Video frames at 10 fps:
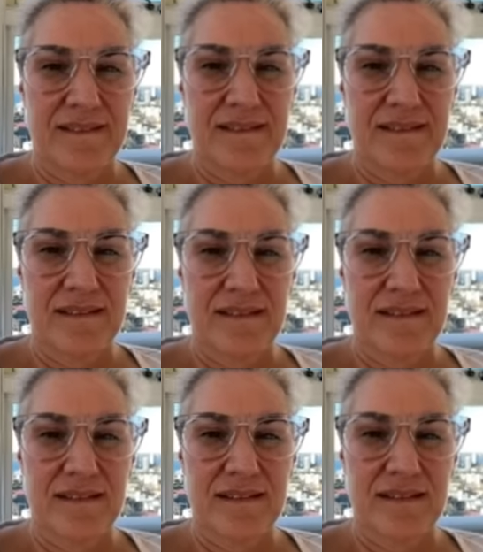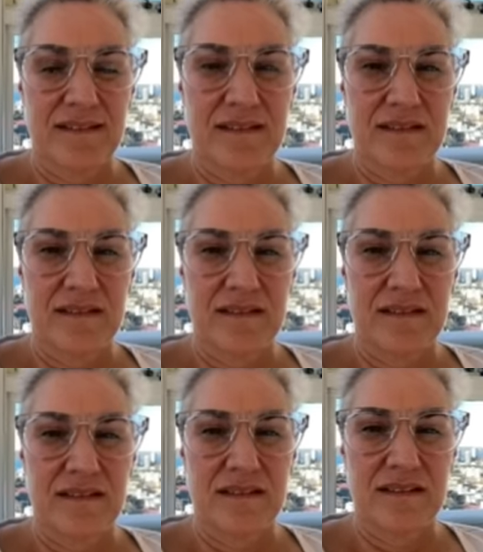
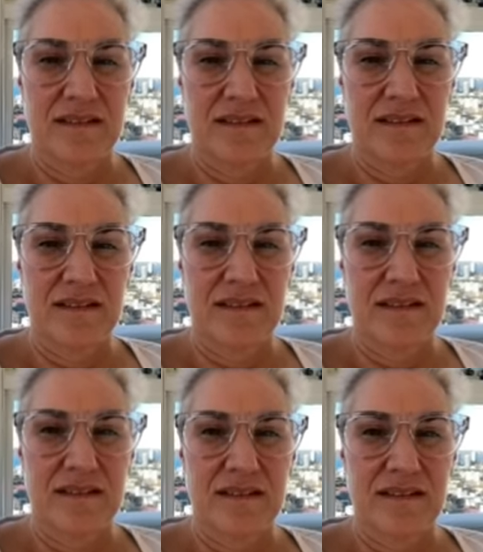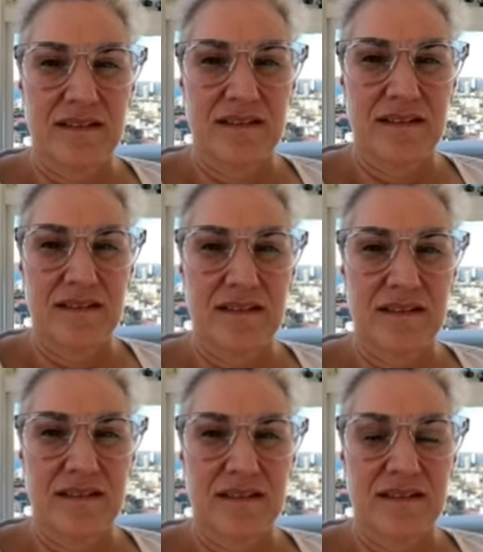
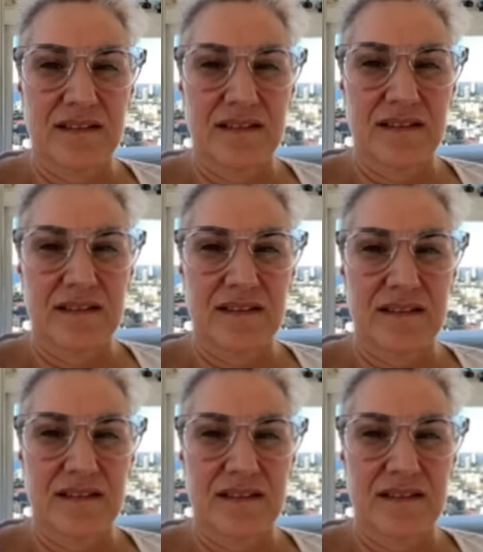(not speaking)